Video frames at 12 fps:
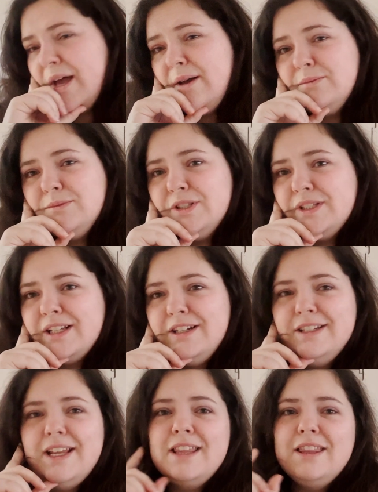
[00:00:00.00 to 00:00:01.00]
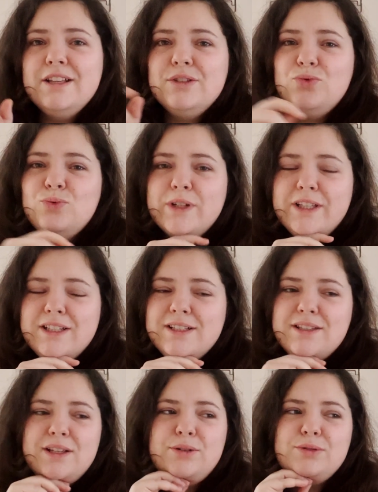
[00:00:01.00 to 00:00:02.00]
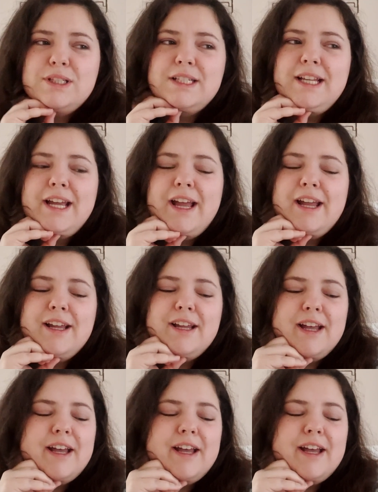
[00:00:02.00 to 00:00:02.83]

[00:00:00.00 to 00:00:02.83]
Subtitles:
I'm just gonna take things really slow today